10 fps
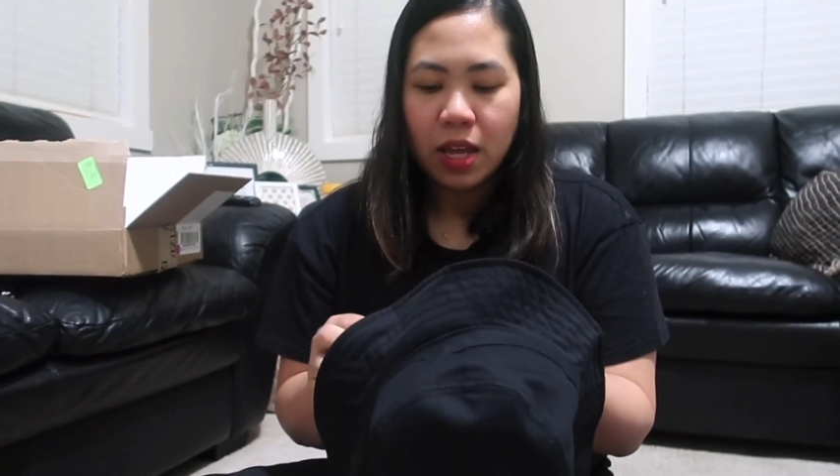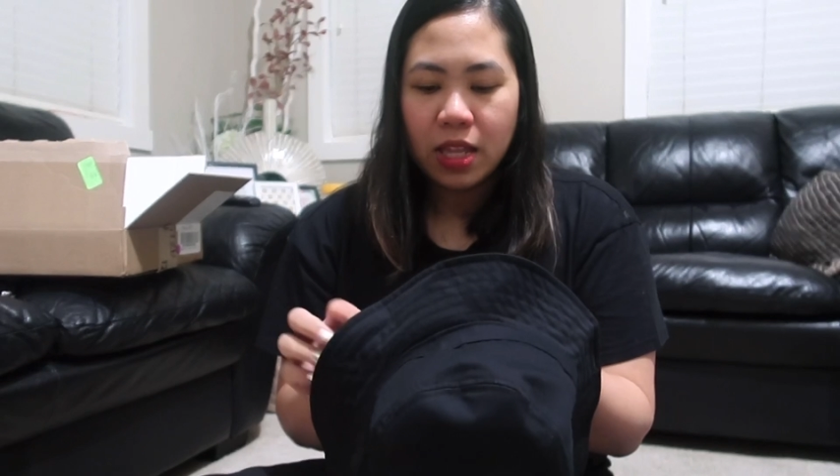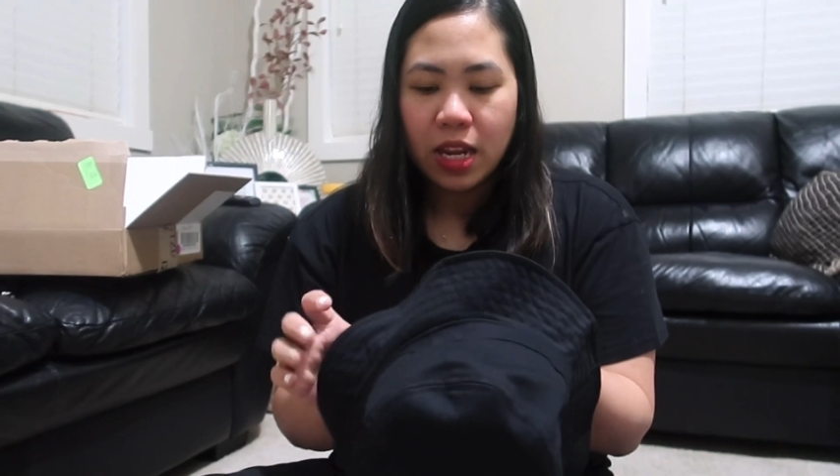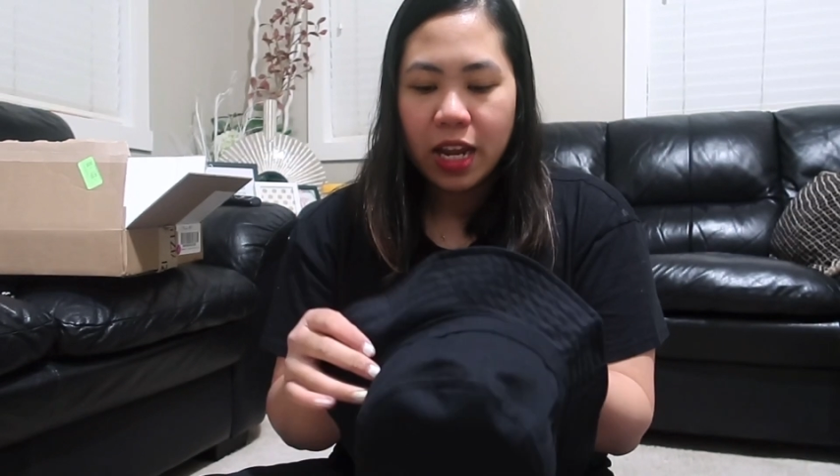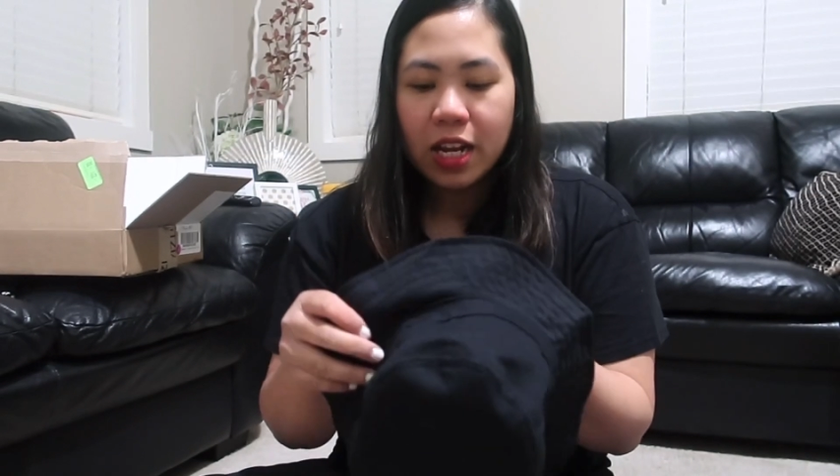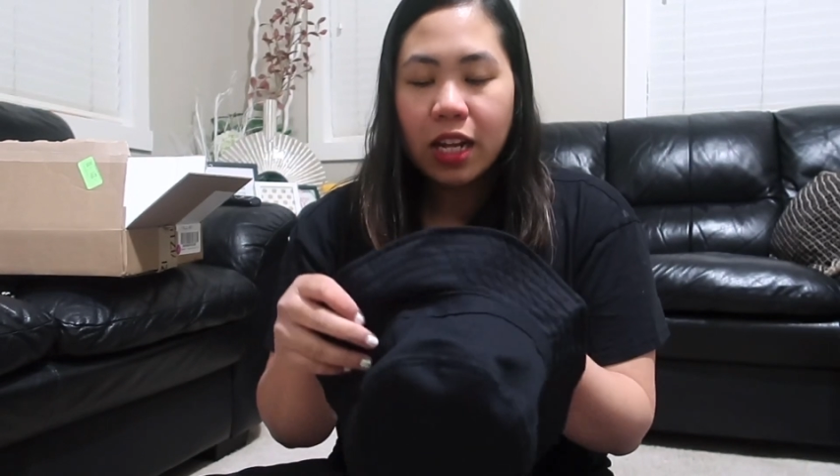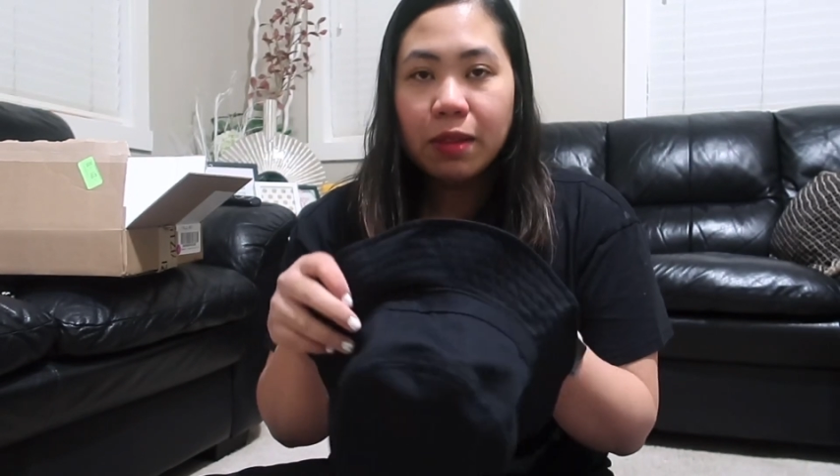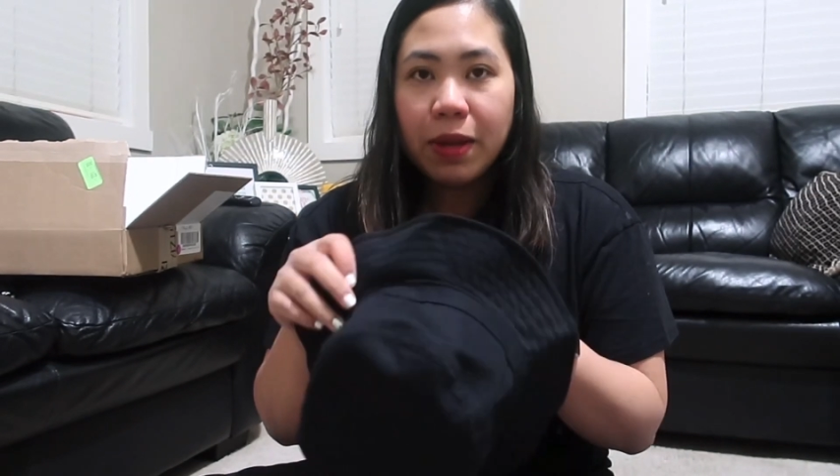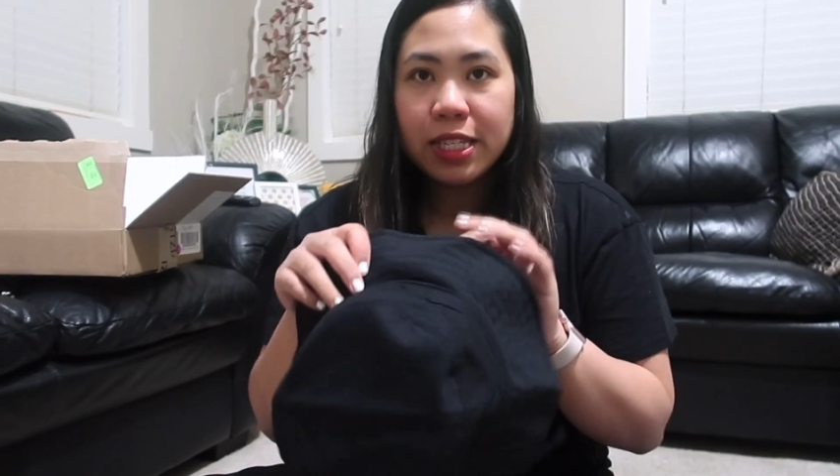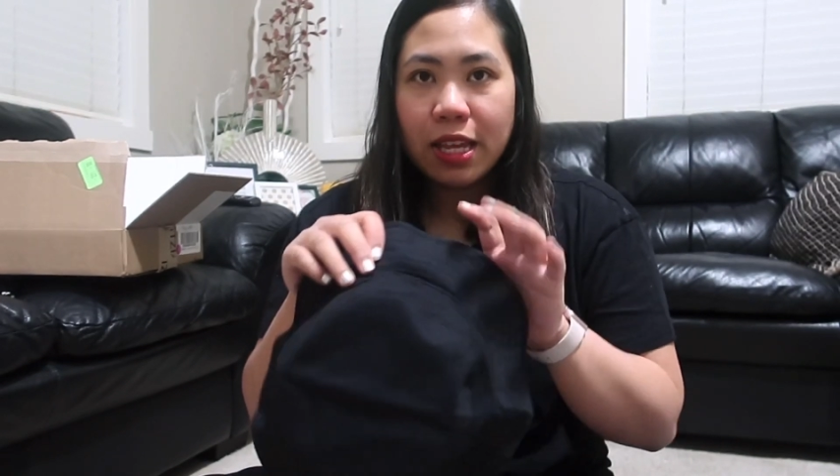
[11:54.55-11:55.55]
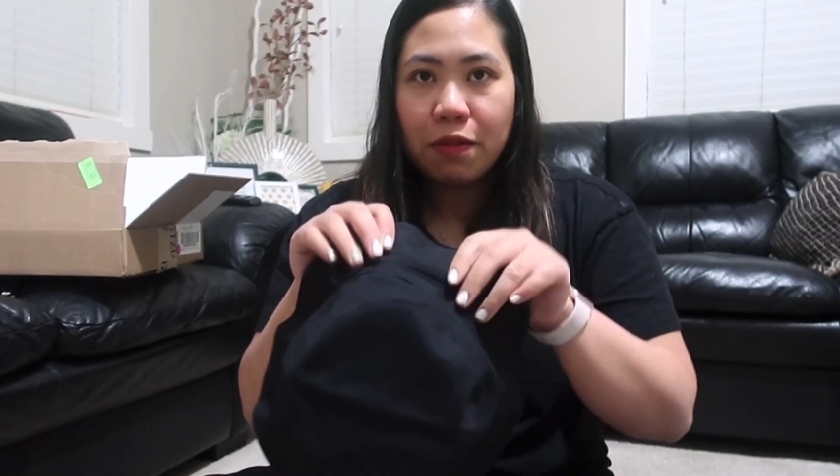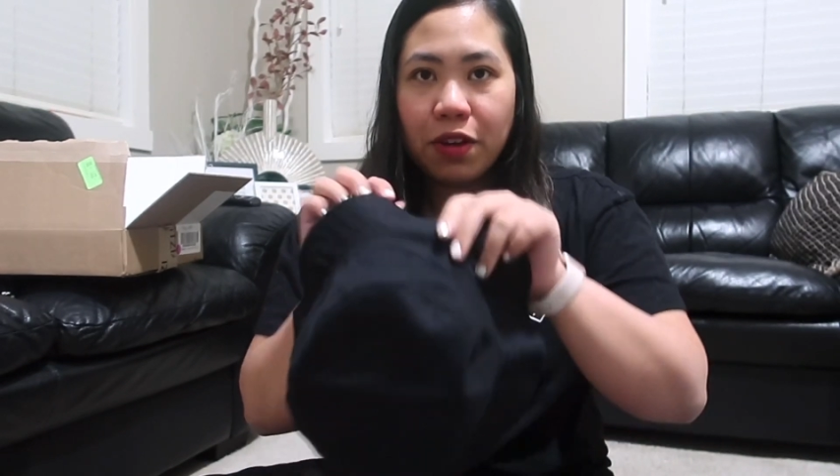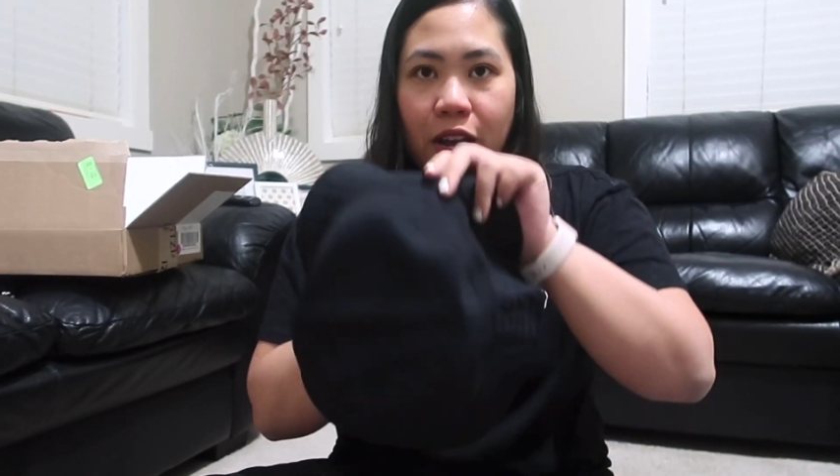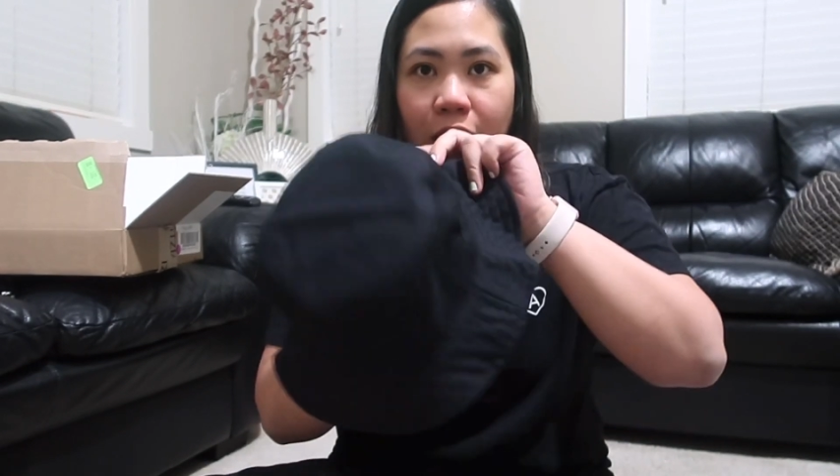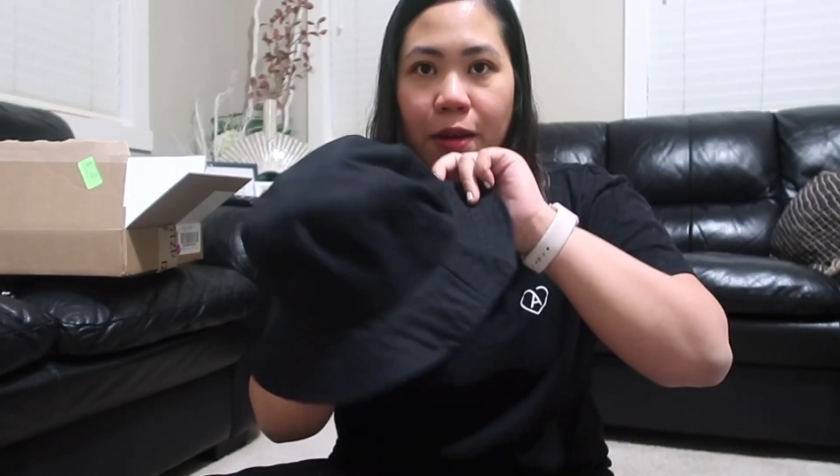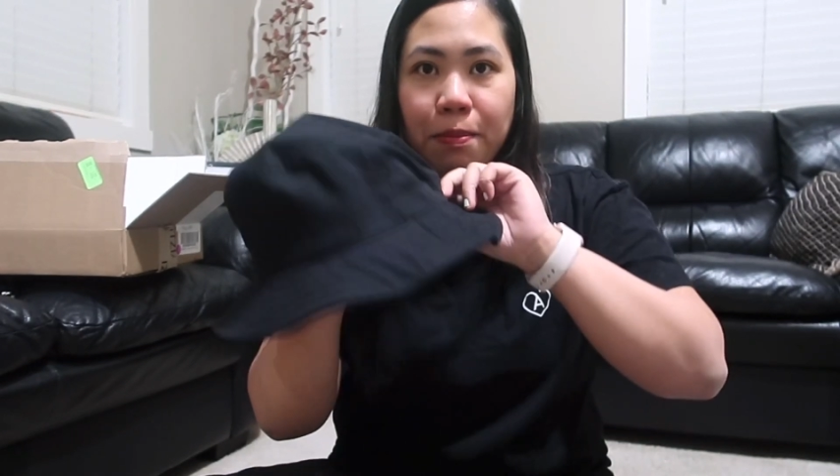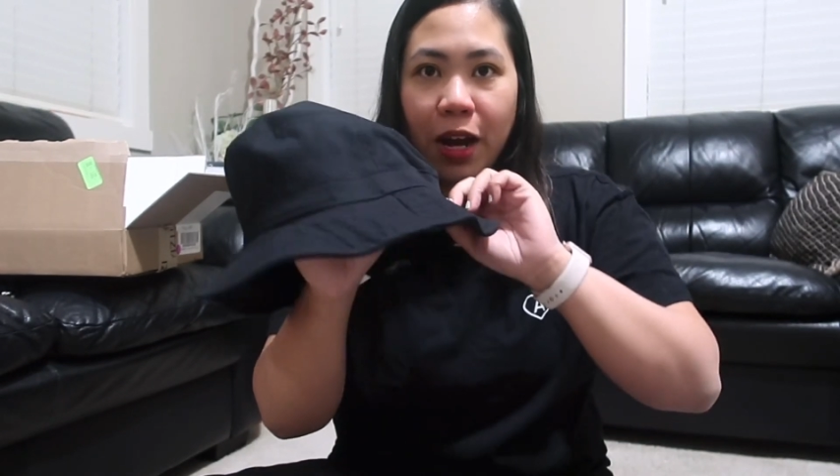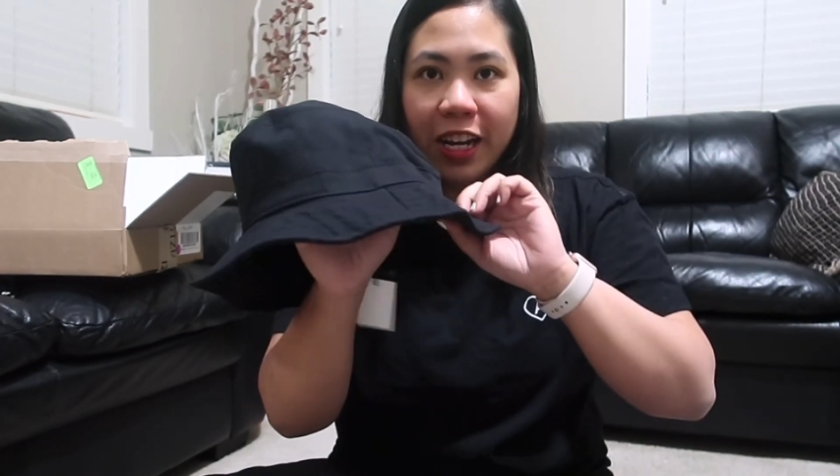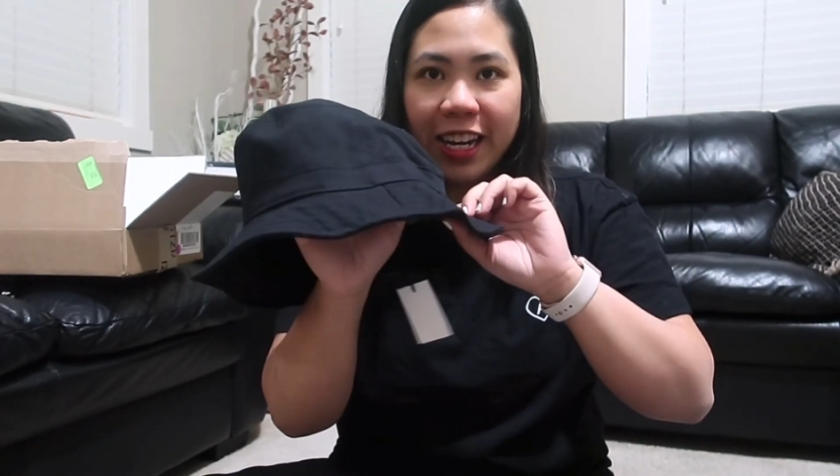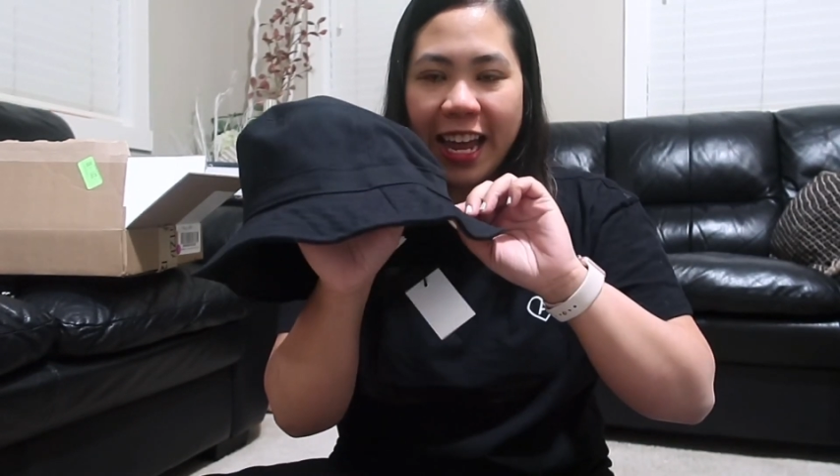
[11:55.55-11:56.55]
And then, I got myself a
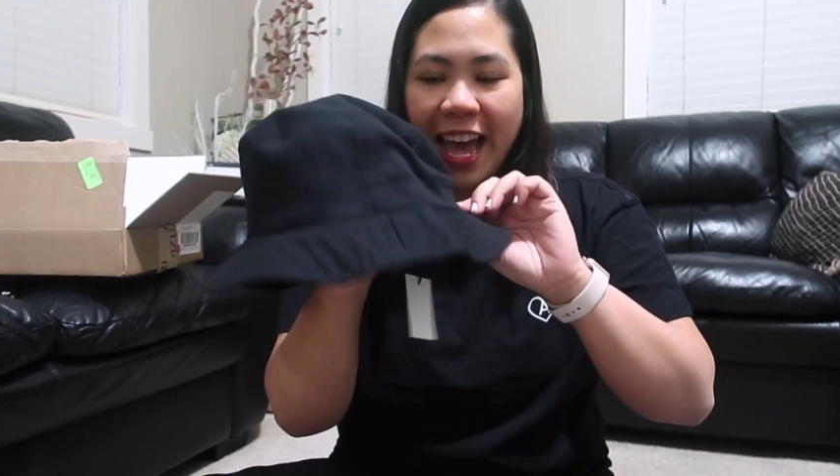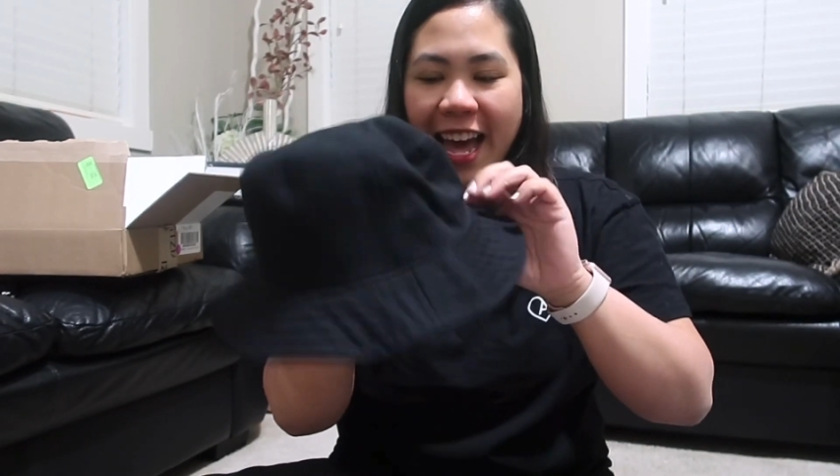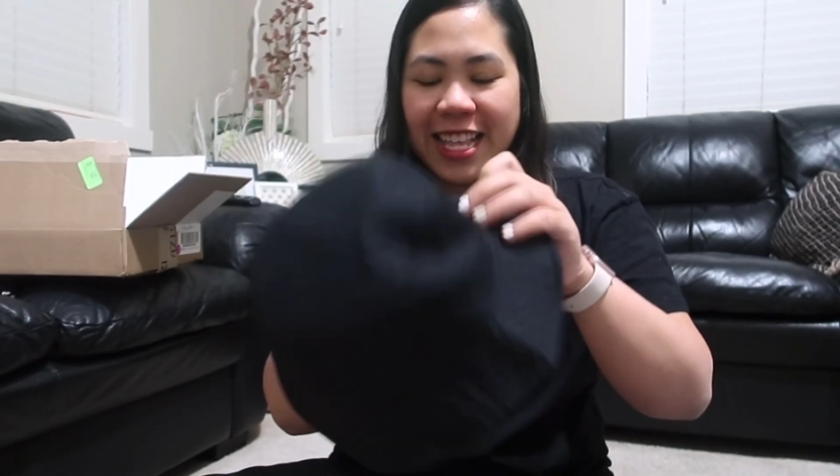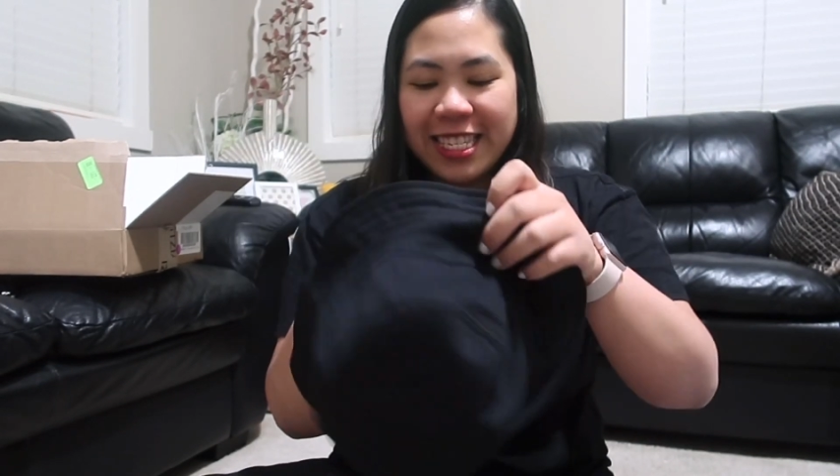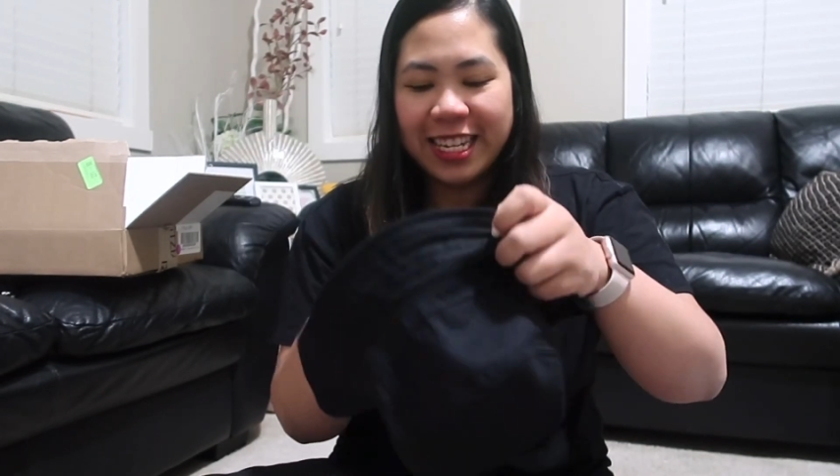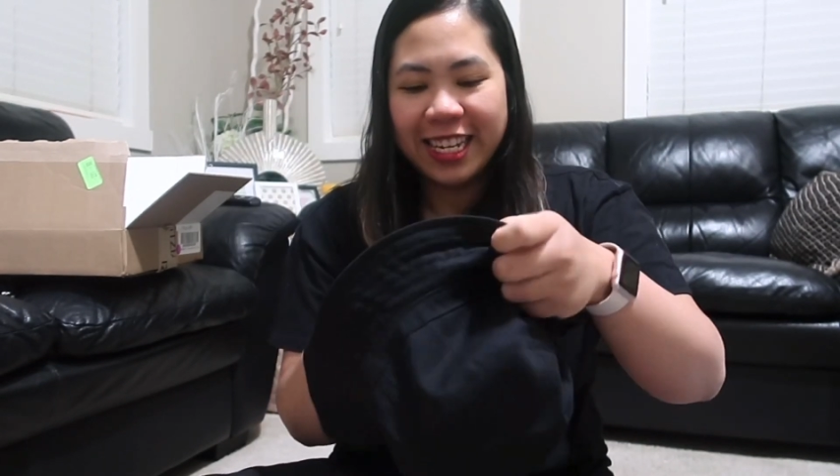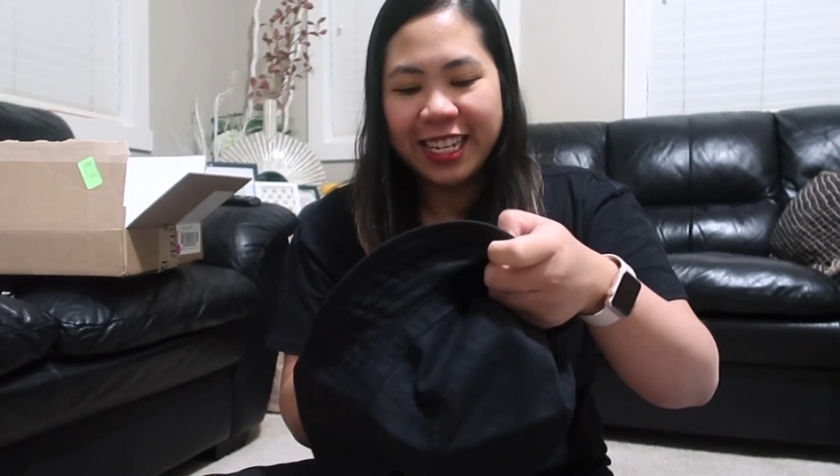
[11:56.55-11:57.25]
bucket hat.